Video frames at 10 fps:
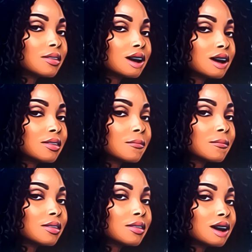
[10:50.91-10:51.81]

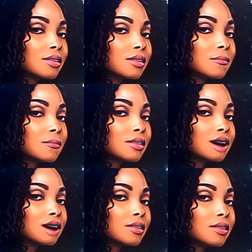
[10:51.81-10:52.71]
Brennan, why are you
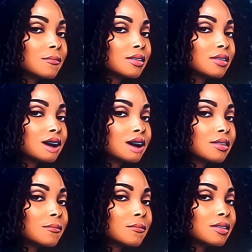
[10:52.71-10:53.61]
playing on this here
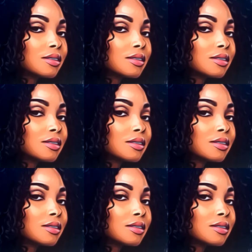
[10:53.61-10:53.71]
TV?